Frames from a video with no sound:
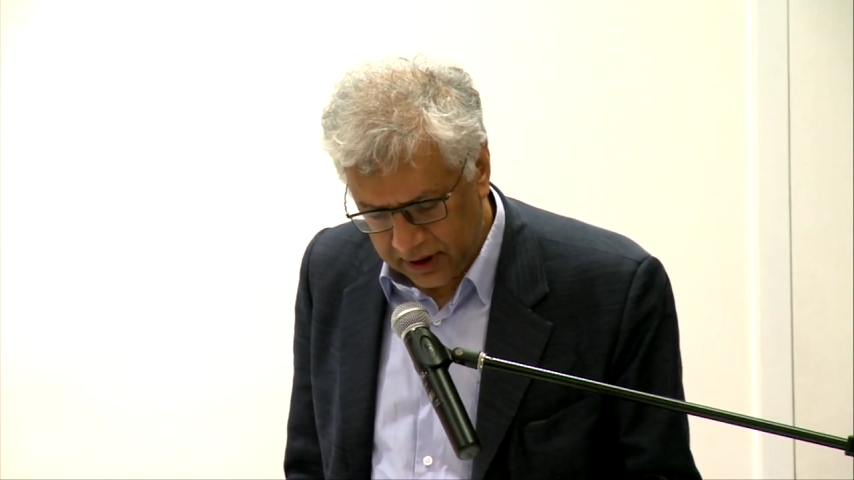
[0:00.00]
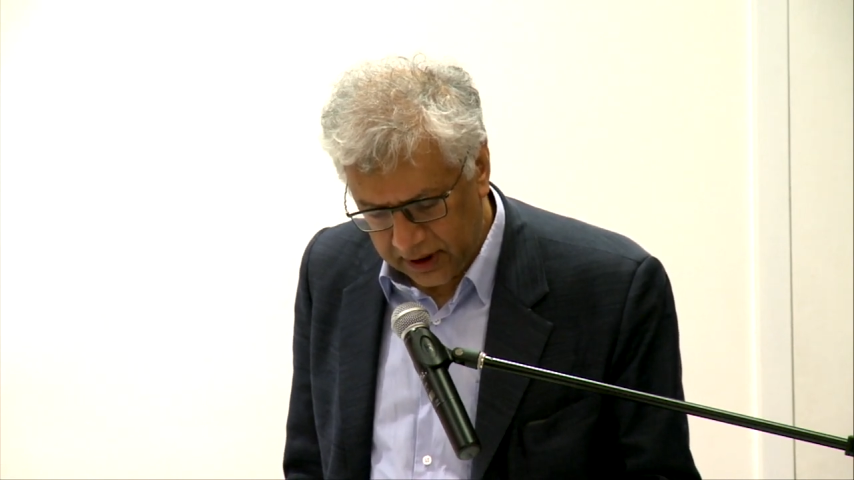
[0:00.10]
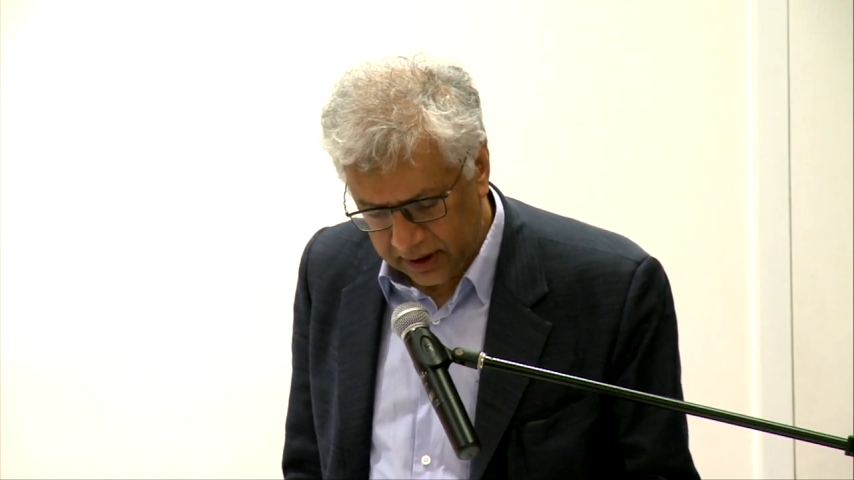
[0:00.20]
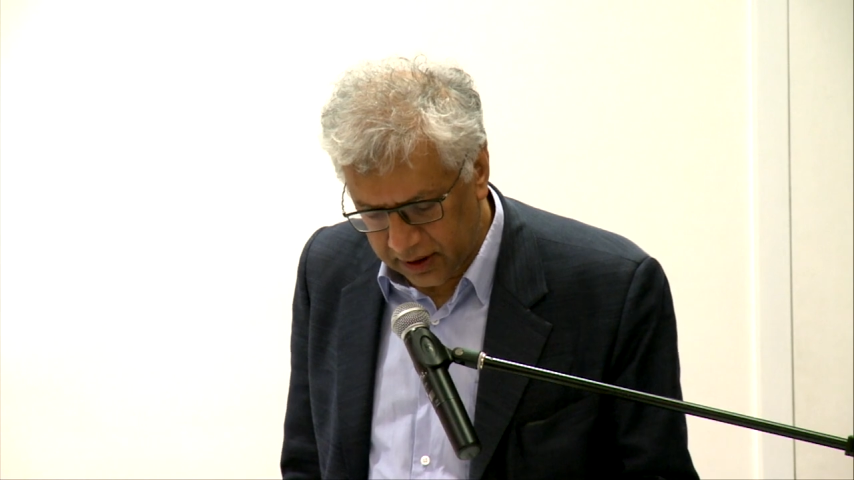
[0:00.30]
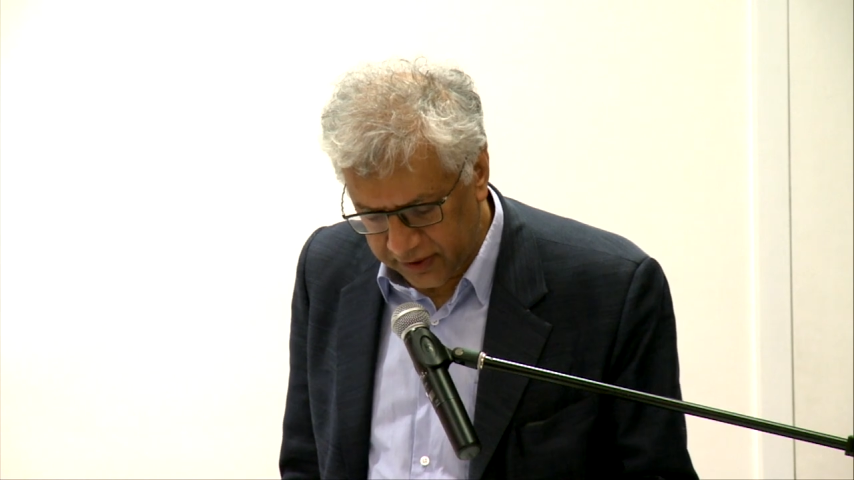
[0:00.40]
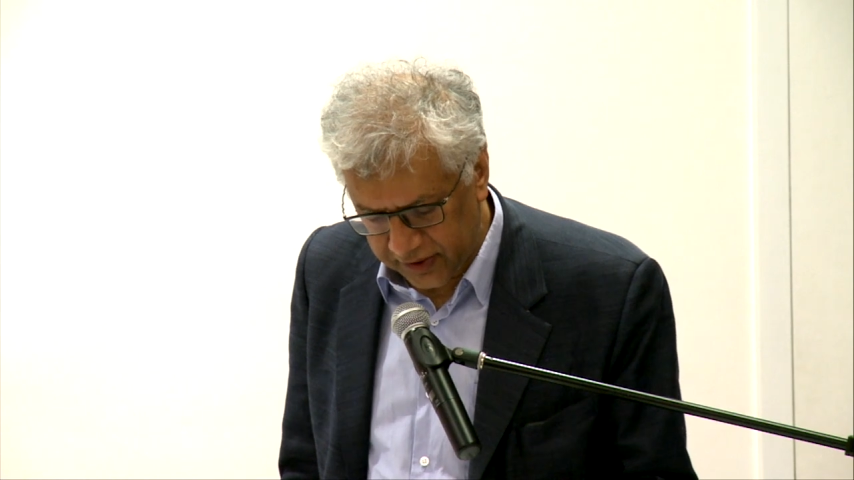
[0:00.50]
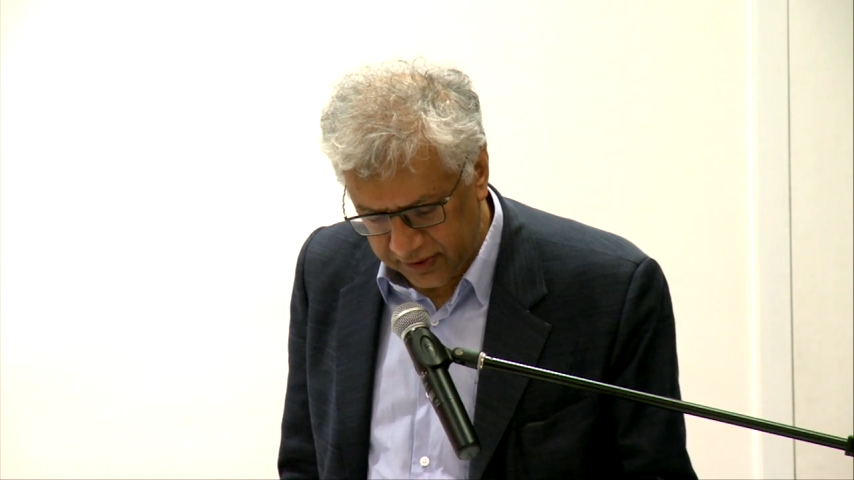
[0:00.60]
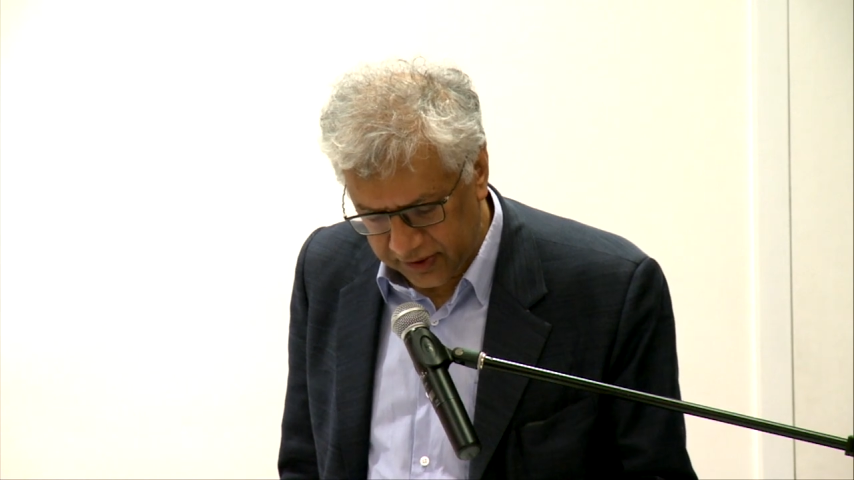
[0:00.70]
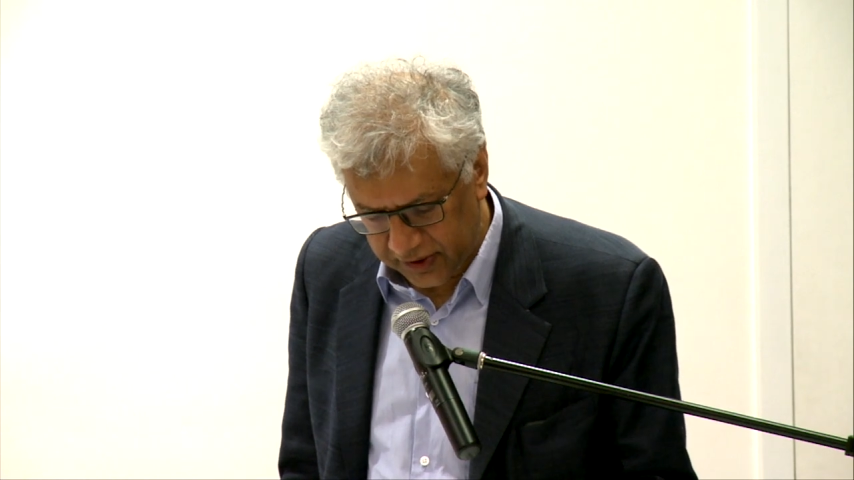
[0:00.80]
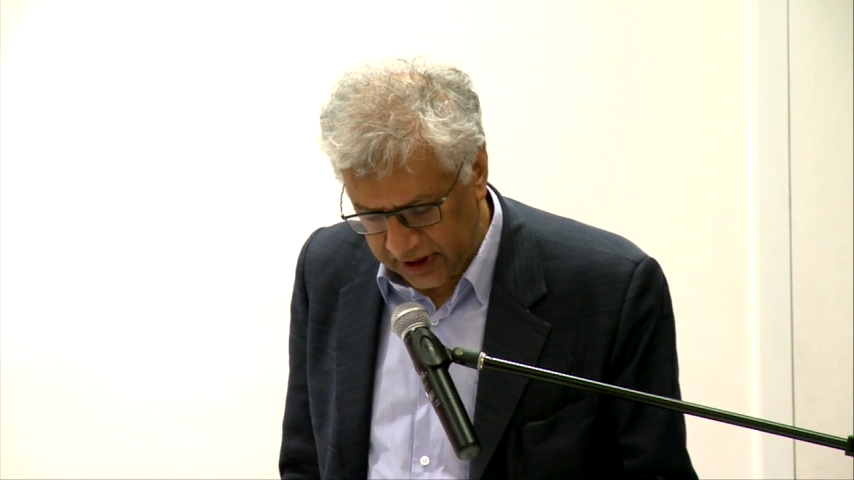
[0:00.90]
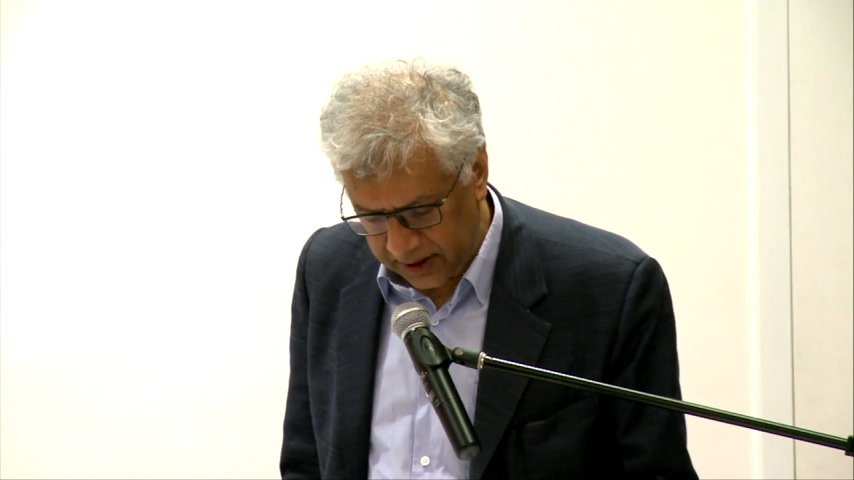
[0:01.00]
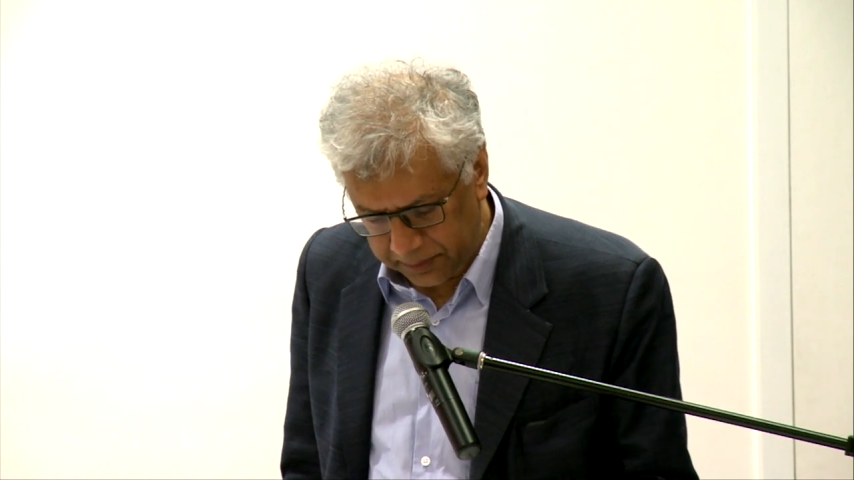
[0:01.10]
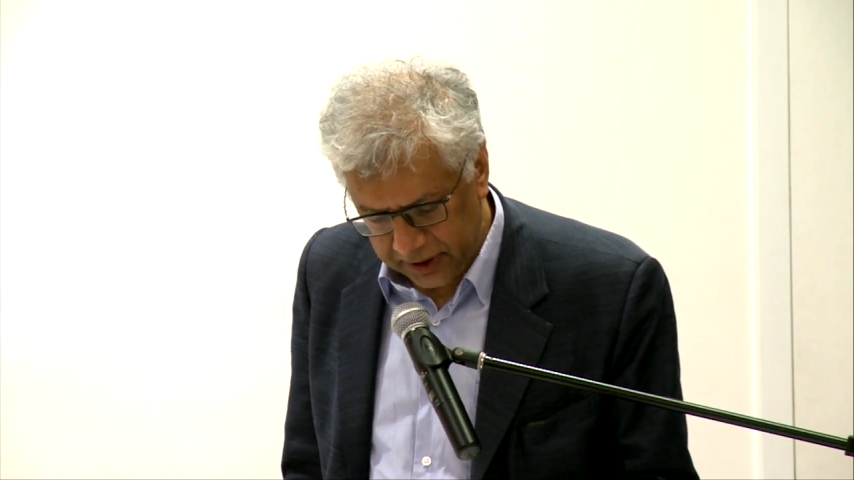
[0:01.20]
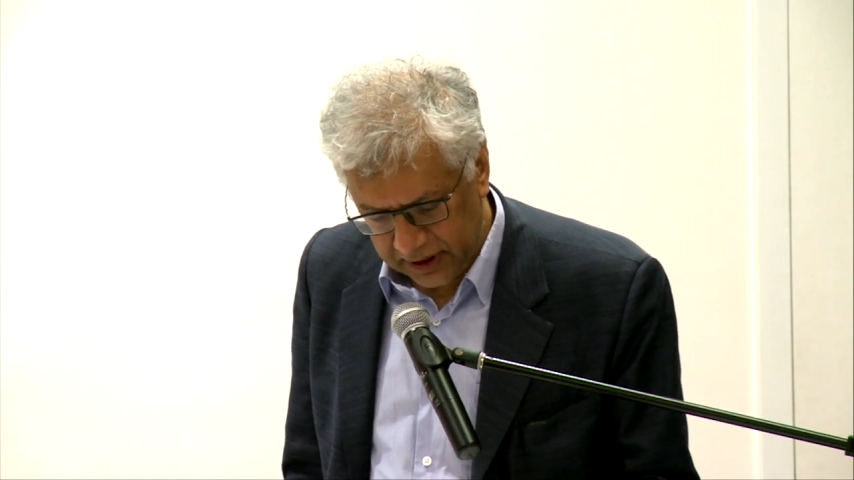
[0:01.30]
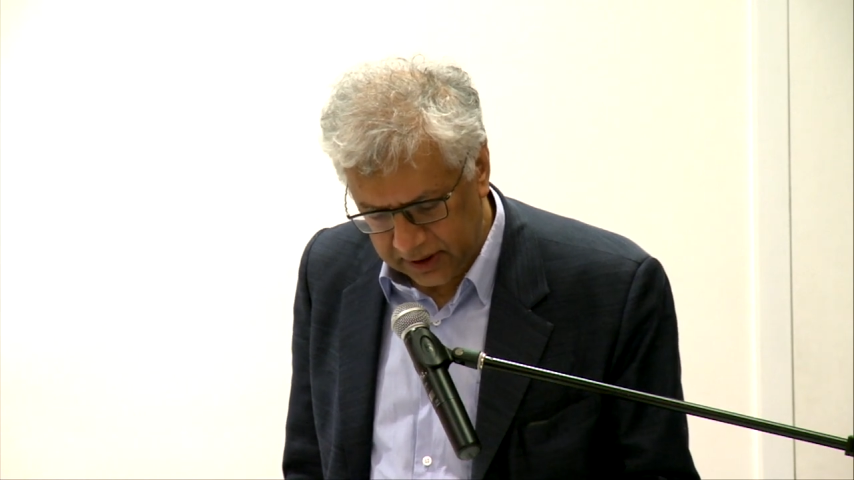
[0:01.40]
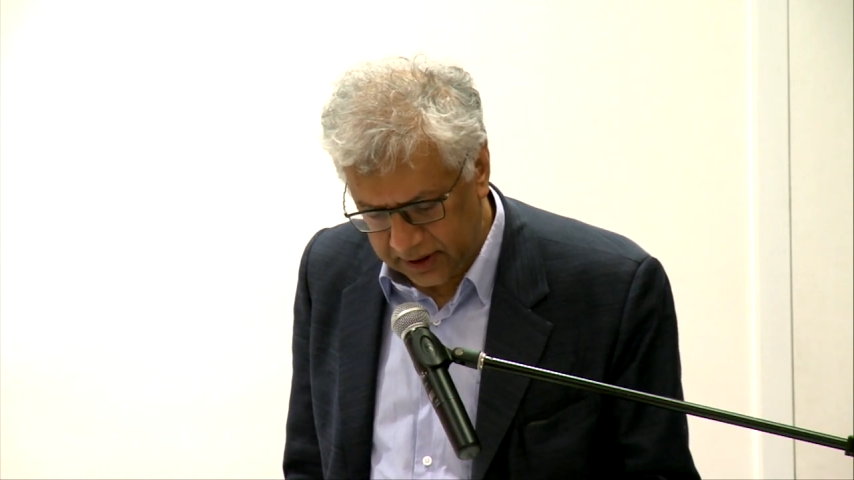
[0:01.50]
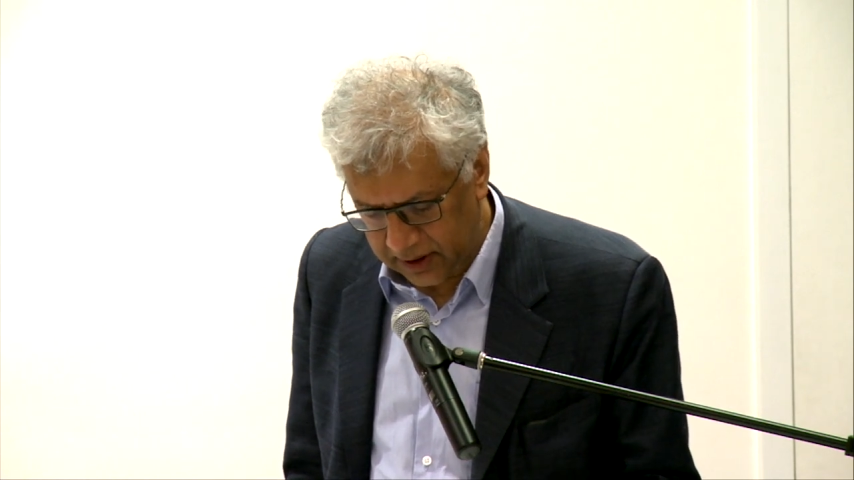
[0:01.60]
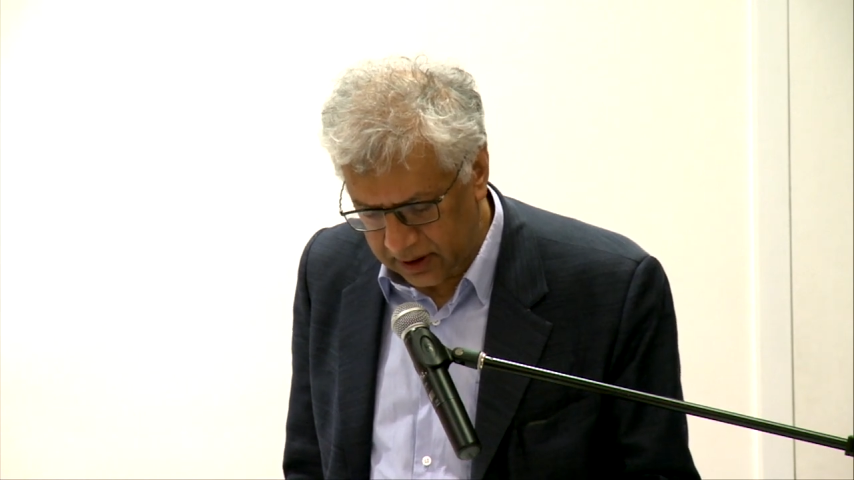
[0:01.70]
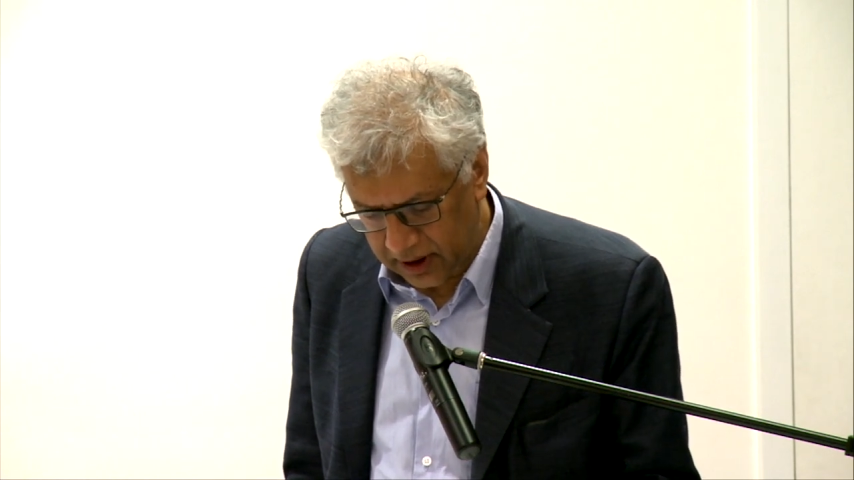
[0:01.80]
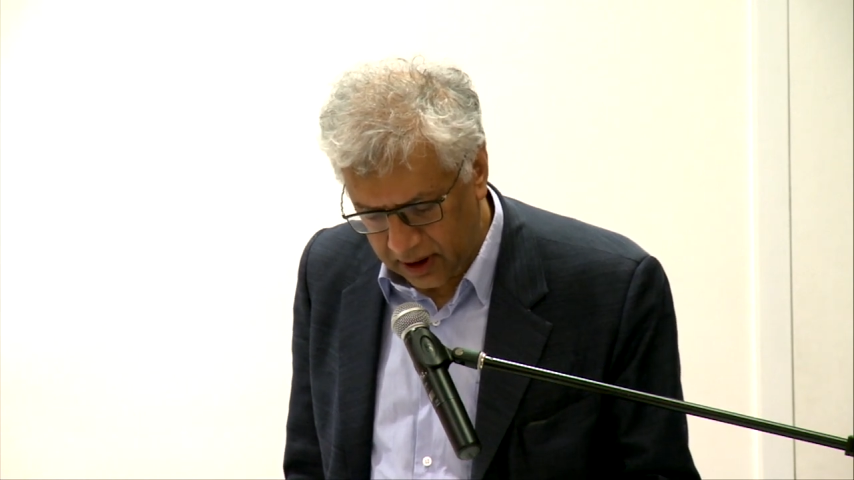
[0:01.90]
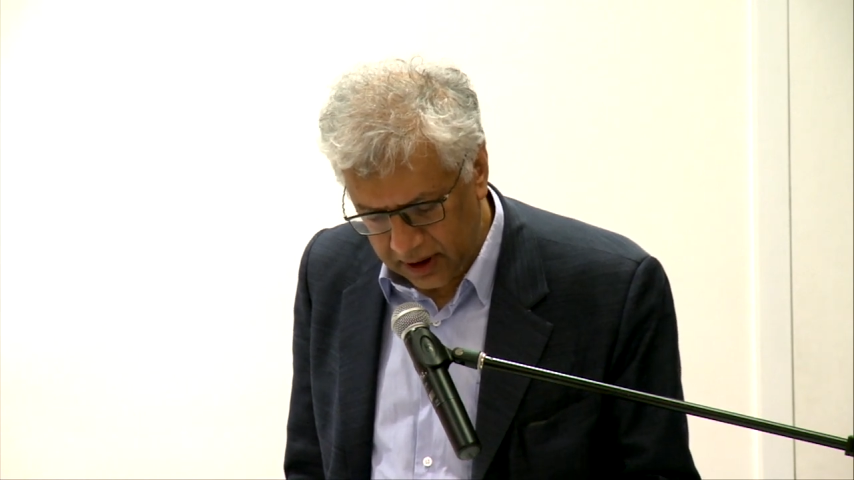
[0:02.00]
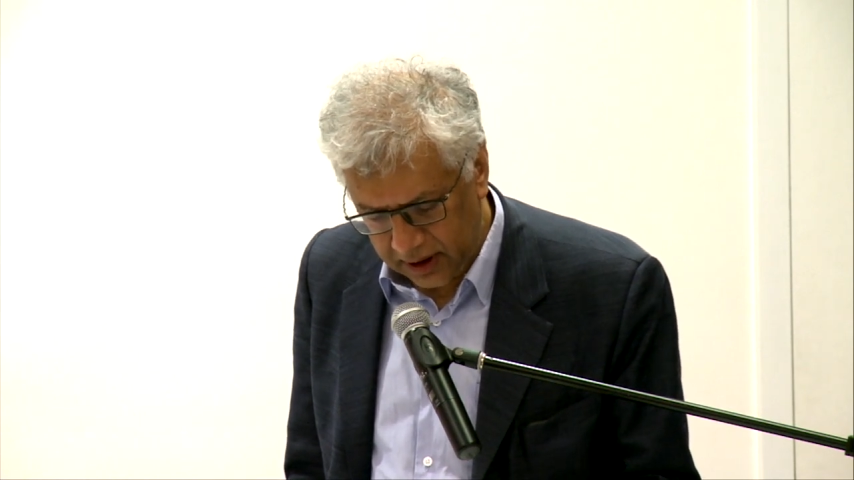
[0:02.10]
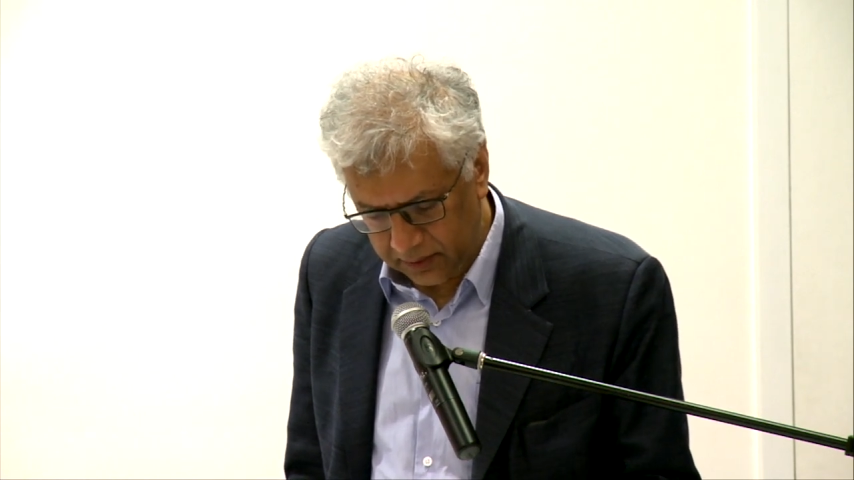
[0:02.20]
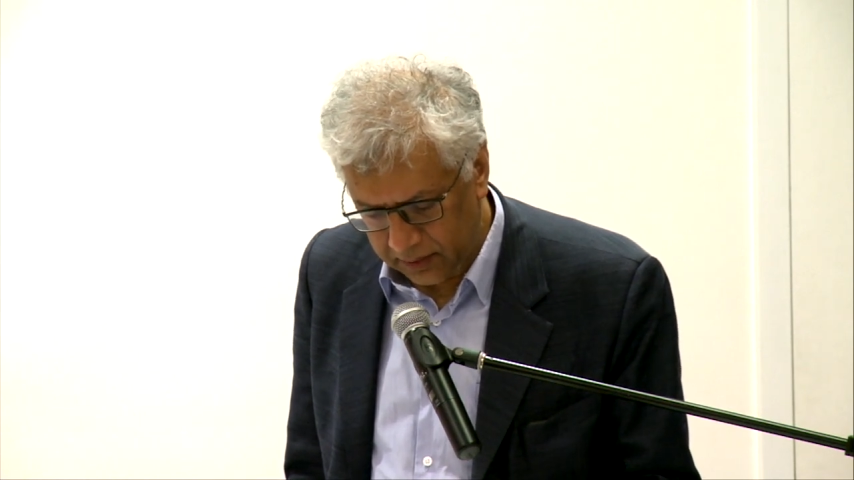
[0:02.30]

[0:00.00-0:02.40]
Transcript: He listens deeply into the night,